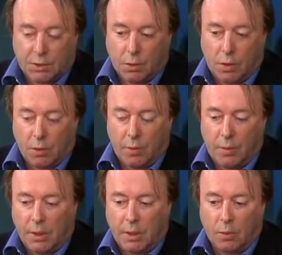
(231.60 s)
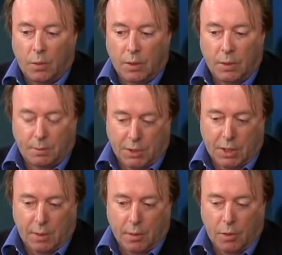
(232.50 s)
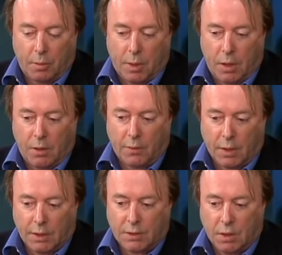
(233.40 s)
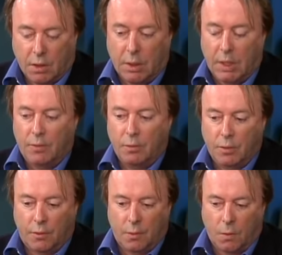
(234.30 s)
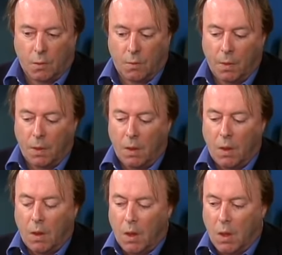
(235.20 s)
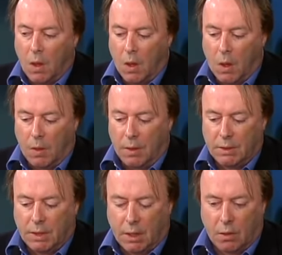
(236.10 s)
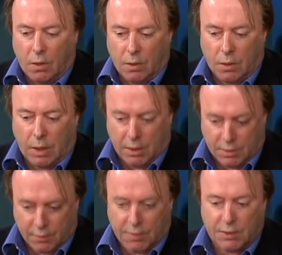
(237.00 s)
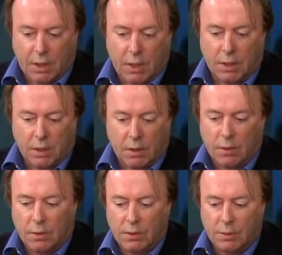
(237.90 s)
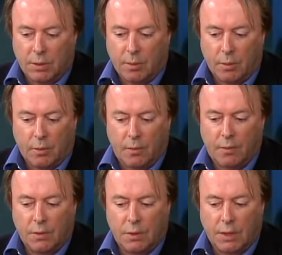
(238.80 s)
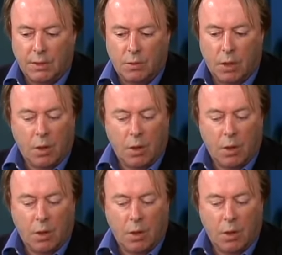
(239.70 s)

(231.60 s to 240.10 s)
story. We've been when the Taliban were in power in Afghanistan, even before uh, the attack on our civil society in September of 2001.